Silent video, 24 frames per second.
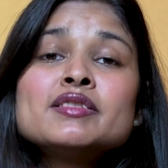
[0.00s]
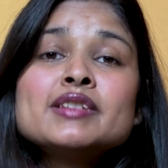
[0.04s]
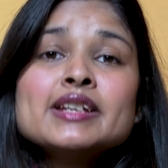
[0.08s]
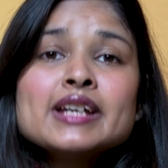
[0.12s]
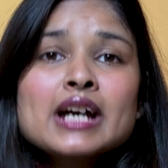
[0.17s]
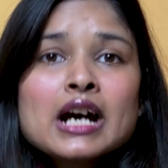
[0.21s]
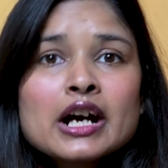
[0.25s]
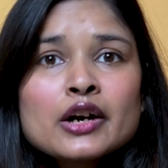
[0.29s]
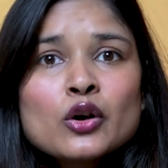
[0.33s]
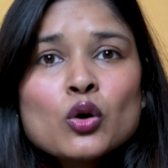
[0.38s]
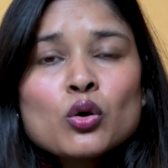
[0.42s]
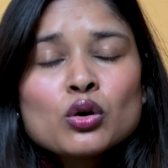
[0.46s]
they
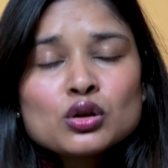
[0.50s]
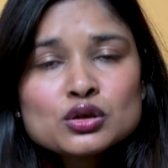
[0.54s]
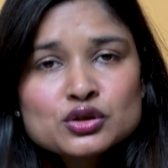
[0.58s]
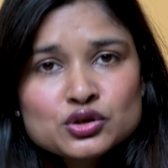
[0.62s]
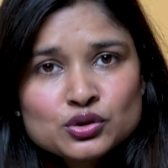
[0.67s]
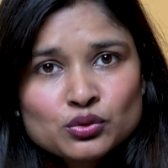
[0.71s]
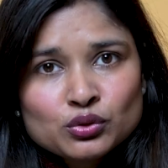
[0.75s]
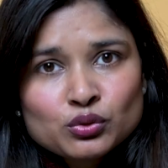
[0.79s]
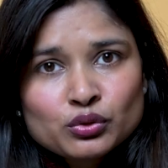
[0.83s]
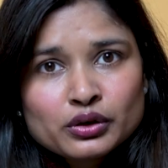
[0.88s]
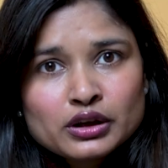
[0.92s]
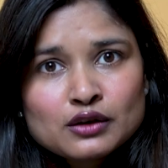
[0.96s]
are also
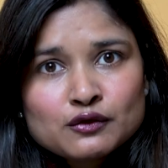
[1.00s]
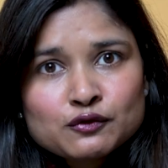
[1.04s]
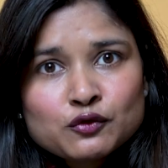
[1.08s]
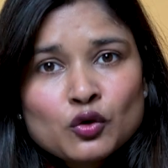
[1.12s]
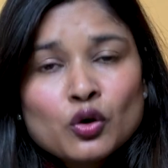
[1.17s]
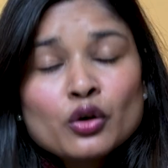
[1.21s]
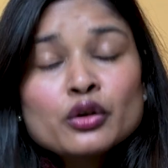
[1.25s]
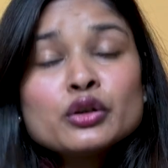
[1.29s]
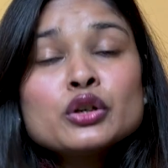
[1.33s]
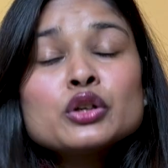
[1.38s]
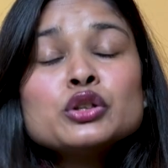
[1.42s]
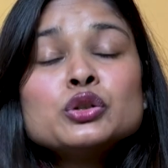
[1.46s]
looking
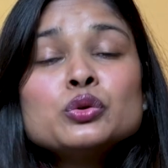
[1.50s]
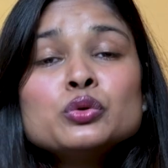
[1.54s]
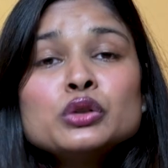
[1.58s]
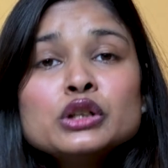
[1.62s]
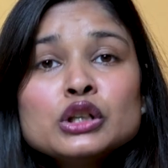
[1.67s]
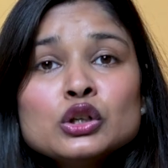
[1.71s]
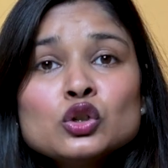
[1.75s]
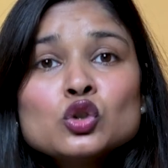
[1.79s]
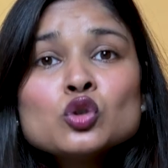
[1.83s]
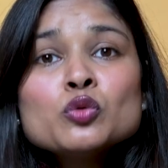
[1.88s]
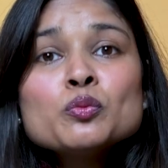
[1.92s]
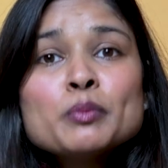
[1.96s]
for, you
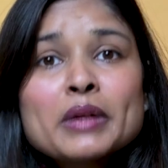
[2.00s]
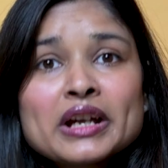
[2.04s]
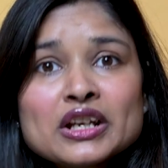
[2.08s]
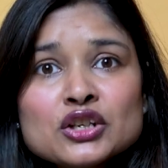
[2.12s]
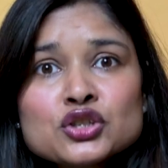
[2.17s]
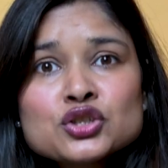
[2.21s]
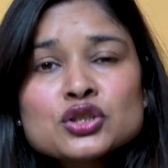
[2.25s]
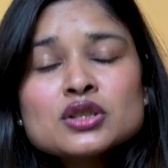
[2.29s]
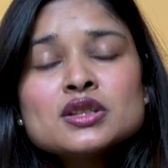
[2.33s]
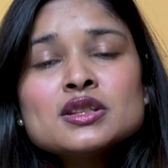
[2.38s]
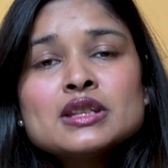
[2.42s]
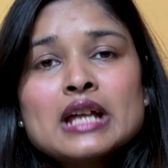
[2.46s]
need to
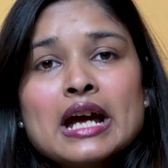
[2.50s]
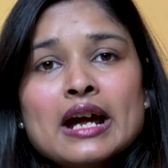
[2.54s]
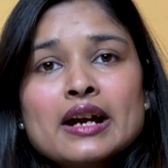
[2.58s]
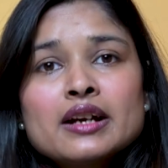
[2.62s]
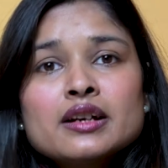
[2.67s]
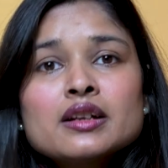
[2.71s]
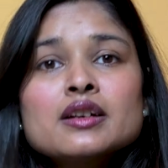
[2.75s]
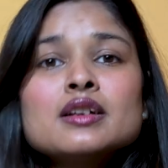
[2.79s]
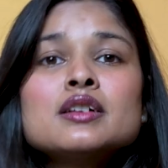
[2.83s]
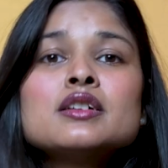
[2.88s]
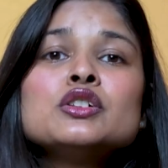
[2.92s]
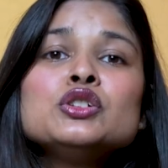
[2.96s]
mention that
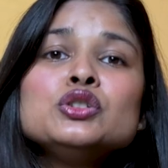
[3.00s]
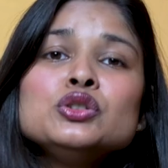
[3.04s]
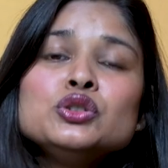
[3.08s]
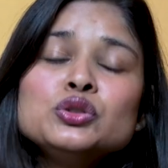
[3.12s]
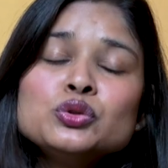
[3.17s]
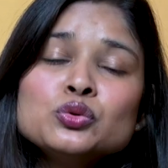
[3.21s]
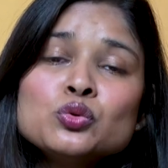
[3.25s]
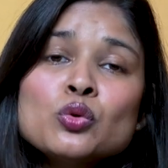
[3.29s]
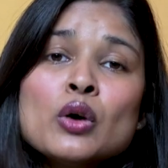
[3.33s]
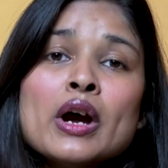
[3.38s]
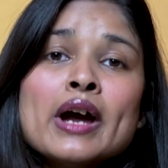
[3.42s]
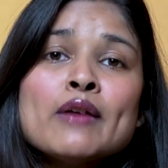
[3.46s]

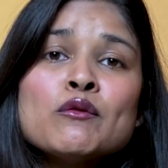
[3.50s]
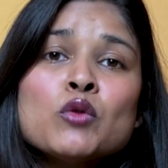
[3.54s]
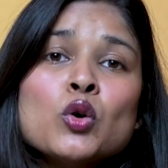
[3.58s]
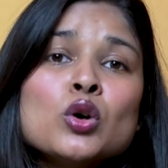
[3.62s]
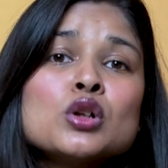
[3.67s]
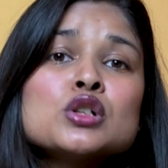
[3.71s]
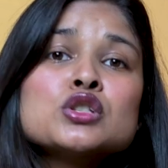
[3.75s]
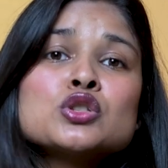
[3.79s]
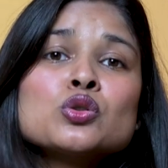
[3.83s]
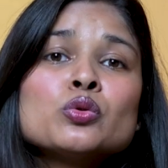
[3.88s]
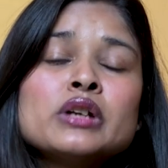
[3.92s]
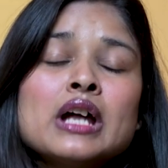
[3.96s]
you have
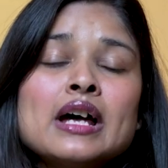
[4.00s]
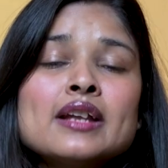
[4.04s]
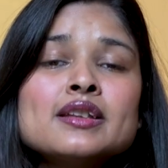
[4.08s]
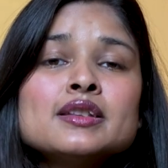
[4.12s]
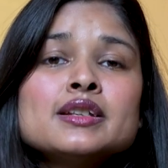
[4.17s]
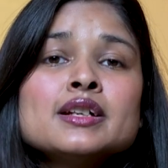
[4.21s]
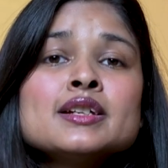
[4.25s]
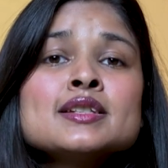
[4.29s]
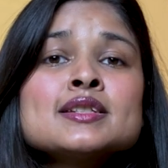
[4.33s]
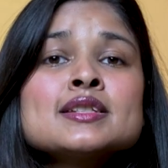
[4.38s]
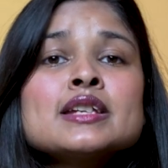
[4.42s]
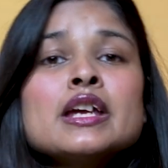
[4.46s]
also done
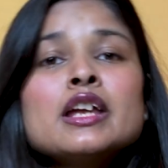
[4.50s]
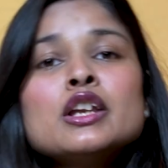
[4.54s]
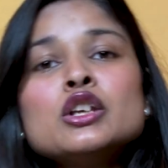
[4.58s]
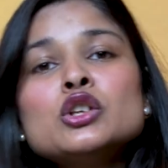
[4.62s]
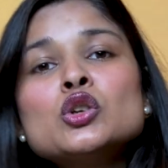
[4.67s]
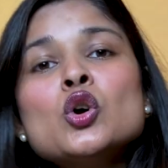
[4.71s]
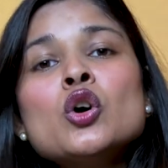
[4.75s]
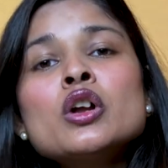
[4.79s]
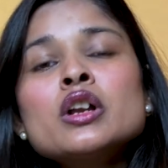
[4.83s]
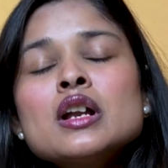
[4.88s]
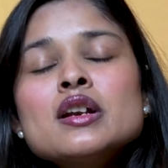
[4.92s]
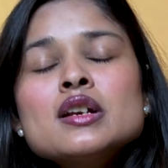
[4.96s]
this in
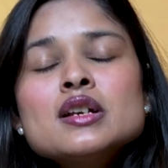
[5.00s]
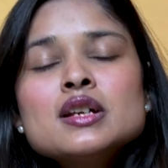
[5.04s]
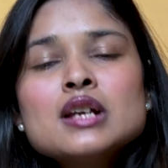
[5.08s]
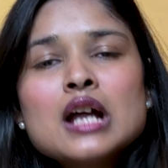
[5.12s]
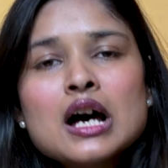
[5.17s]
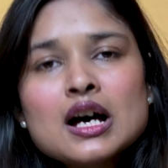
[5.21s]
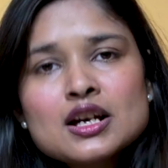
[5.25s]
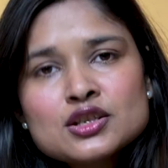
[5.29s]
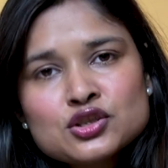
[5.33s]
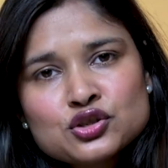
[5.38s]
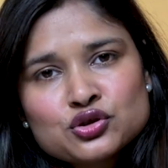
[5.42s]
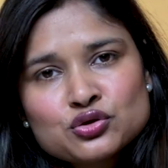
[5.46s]
your
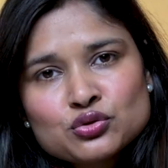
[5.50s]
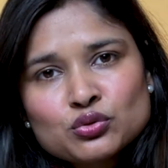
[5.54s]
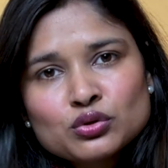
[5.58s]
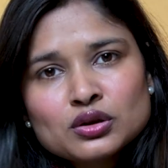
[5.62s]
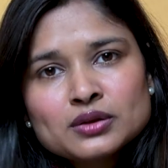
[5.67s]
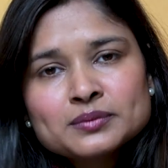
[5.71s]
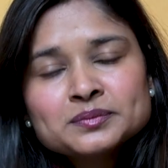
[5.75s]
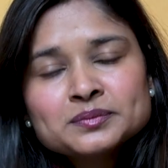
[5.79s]
last role.